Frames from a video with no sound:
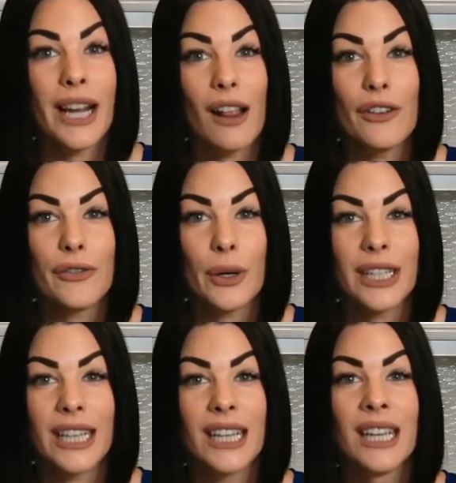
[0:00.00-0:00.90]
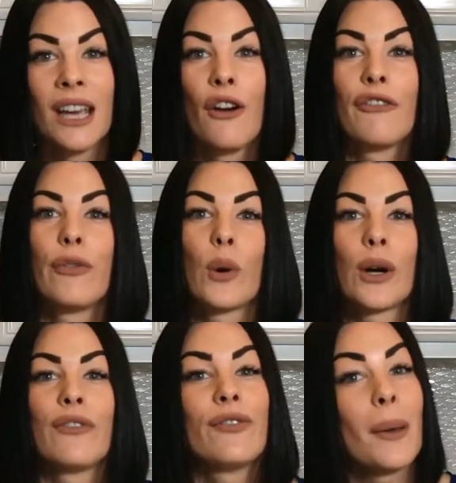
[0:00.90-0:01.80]
California
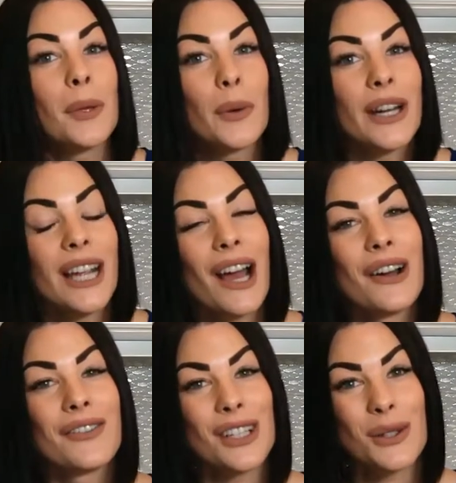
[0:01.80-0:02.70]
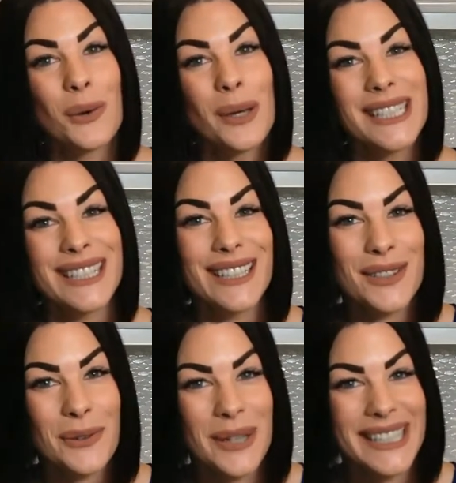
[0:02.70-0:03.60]
for February of
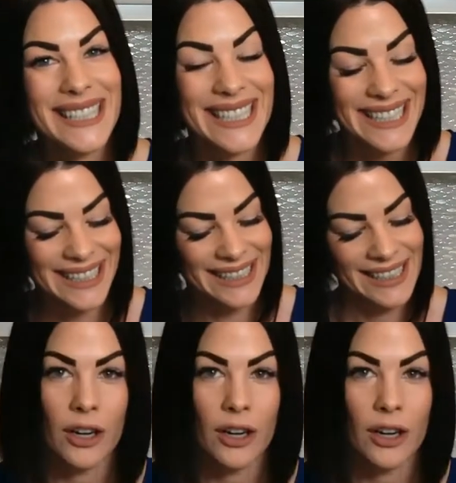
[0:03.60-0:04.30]
2020.